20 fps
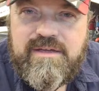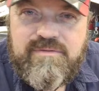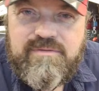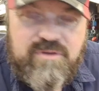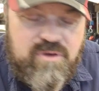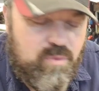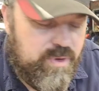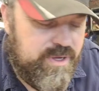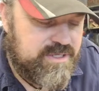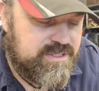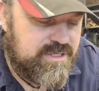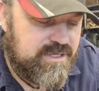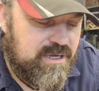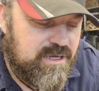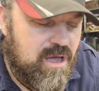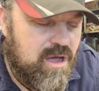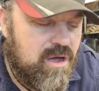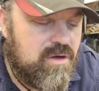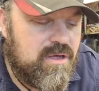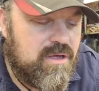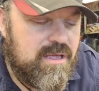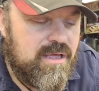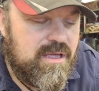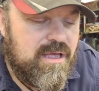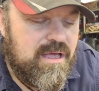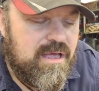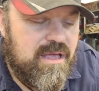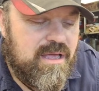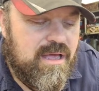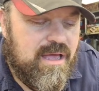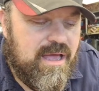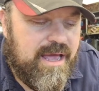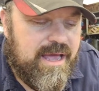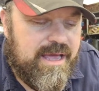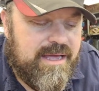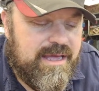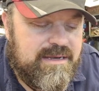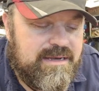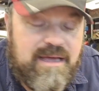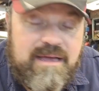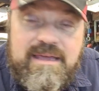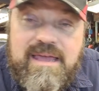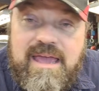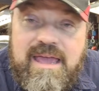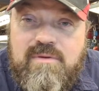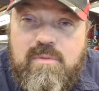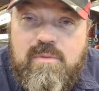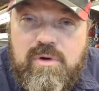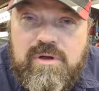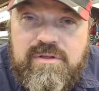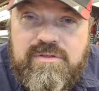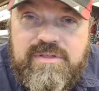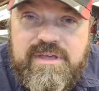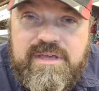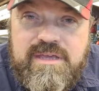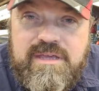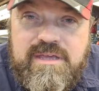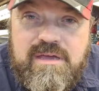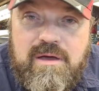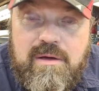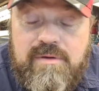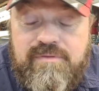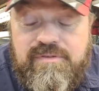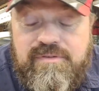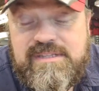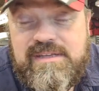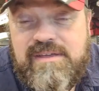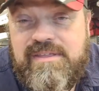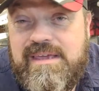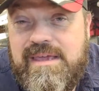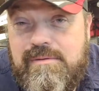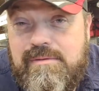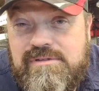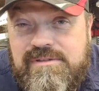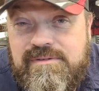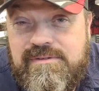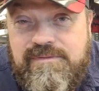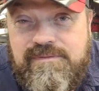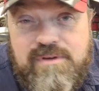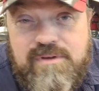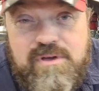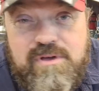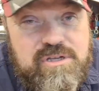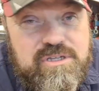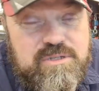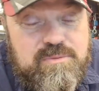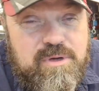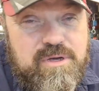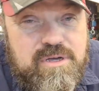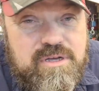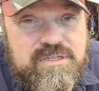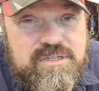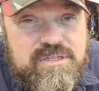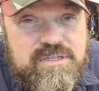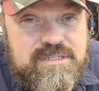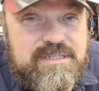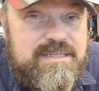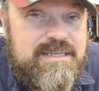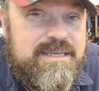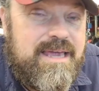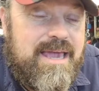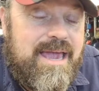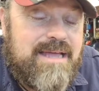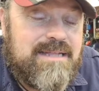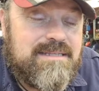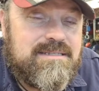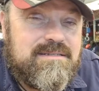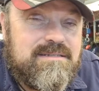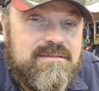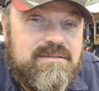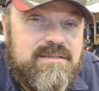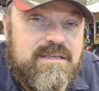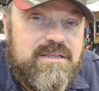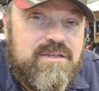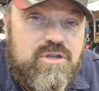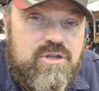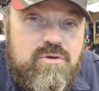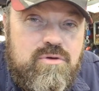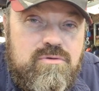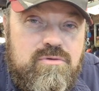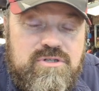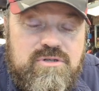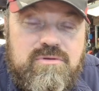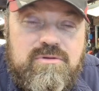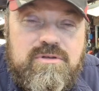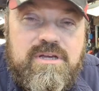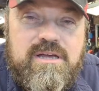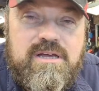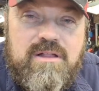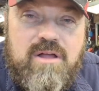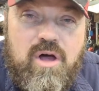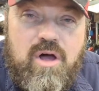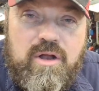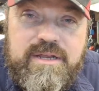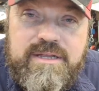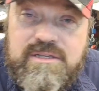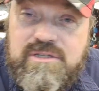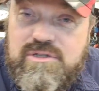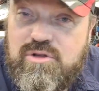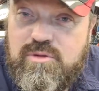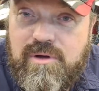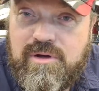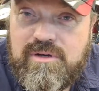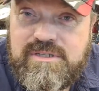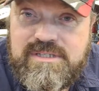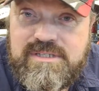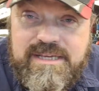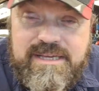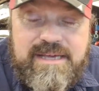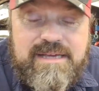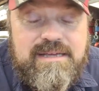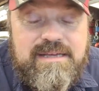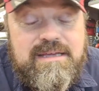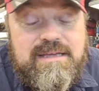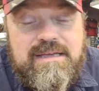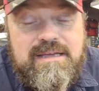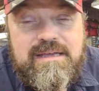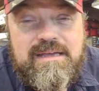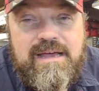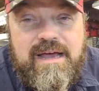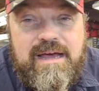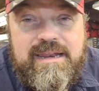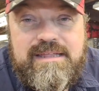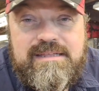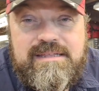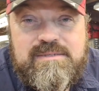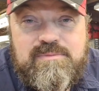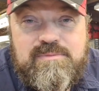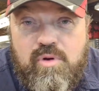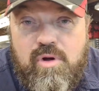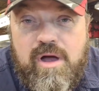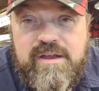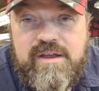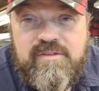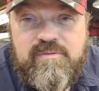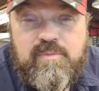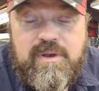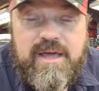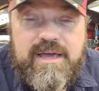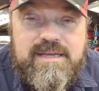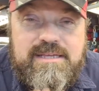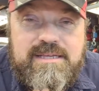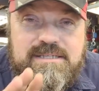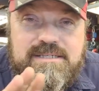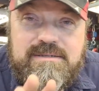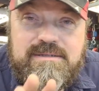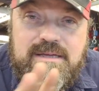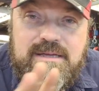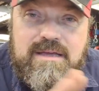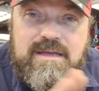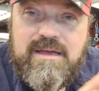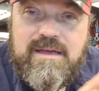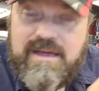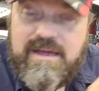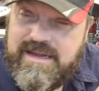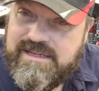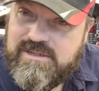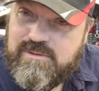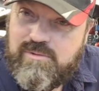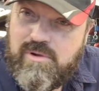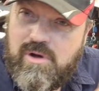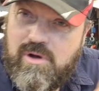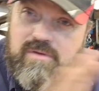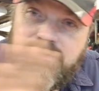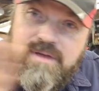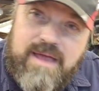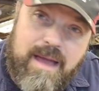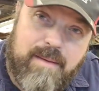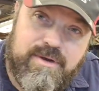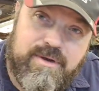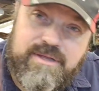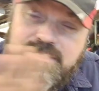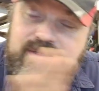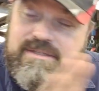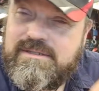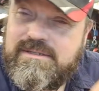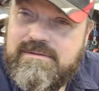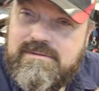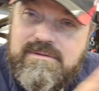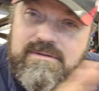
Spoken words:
few weeks ago. And I gave him one of the, in fact, I think he was the first person to get the new Tool Girl Lilli toolbox sticker. And it's pride of place, and he has a row of cabinets,